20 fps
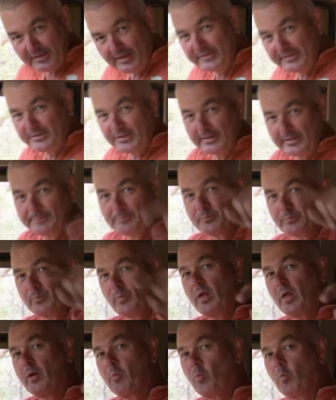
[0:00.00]
G'day team,
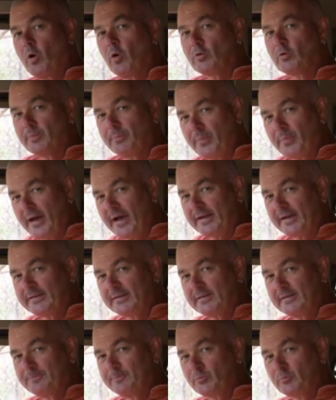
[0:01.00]
and welcome back
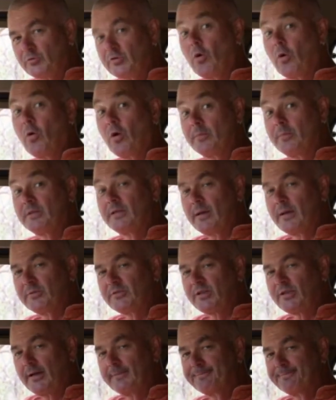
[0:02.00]
to Heiman
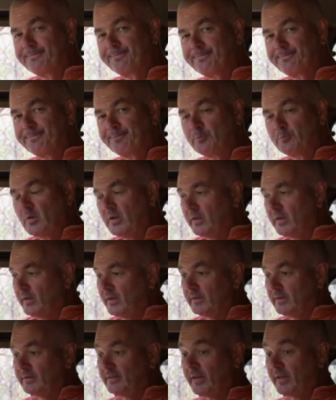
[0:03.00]
Habitat.
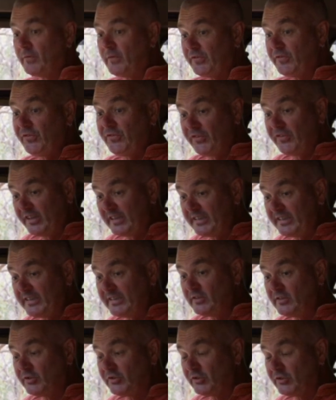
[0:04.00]
Now this is
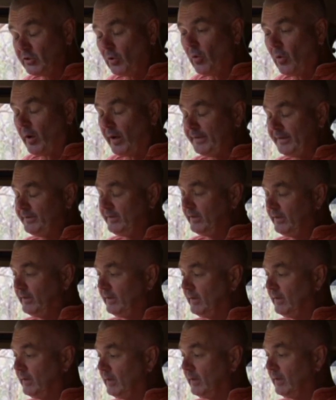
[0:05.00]
inside
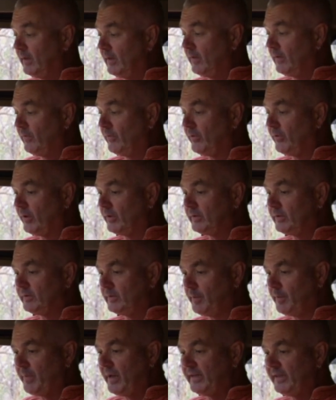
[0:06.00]

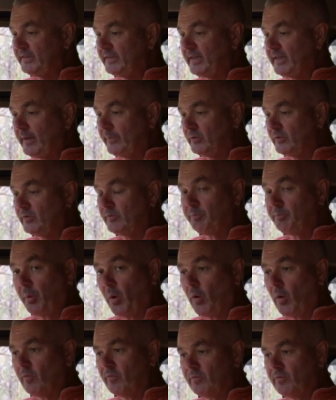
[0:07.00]
the main cabin of
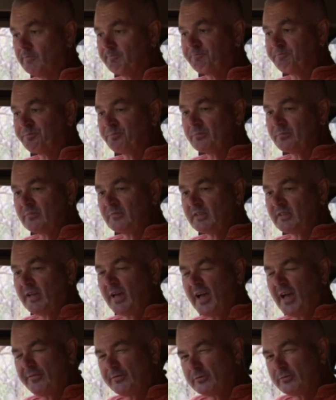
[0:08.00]
BOV.
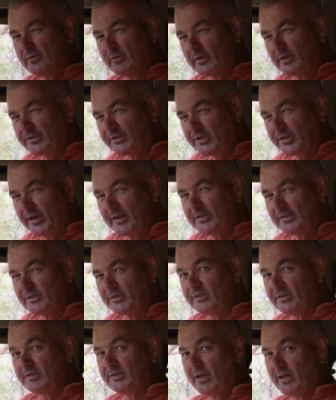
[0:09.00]
Haven't really
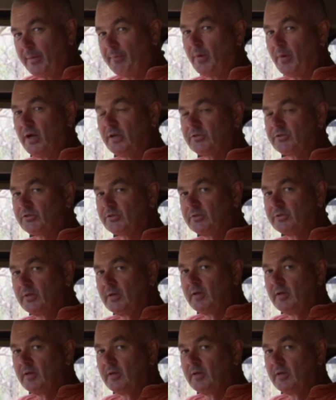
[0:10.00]
changed it that much,